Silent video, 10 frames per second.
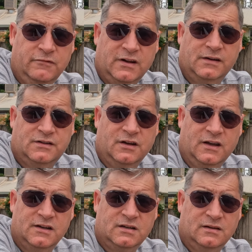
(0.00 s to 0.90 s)
Redundancy, I
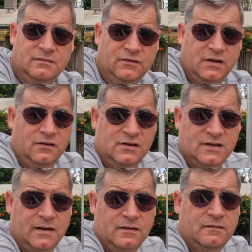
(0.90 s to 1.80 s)
guess, even though these
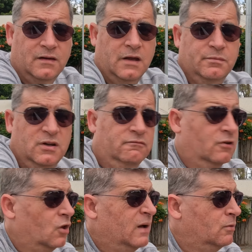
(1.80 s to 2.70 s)
aren't known for being
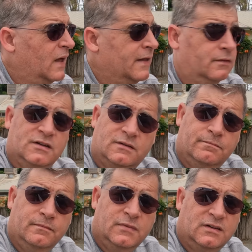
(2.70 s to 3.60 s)
reliable at this
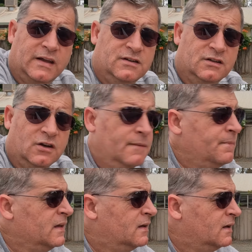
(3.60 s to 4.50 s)
stage in time.
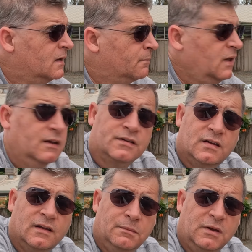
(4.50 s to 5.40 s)
But
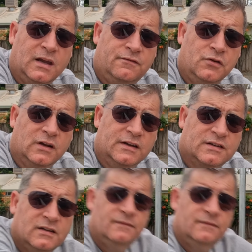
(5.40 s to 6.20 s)
yes, let me go through the list.